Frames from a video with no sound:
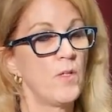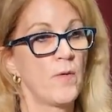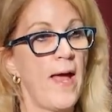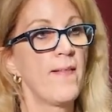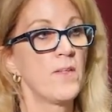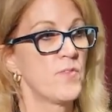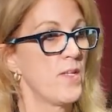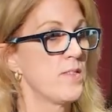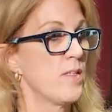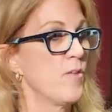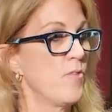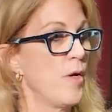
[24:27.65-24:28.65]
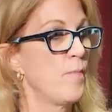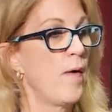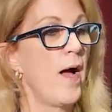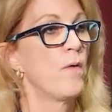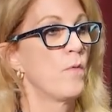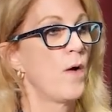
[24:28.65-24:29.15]
Calla says in the film,
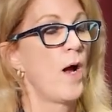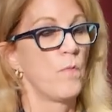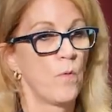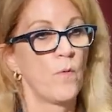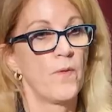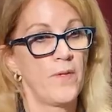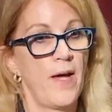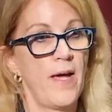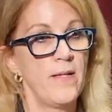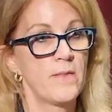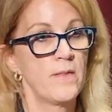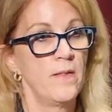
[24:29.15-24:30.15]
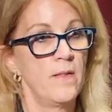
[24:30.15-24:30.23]
I rolled the dice.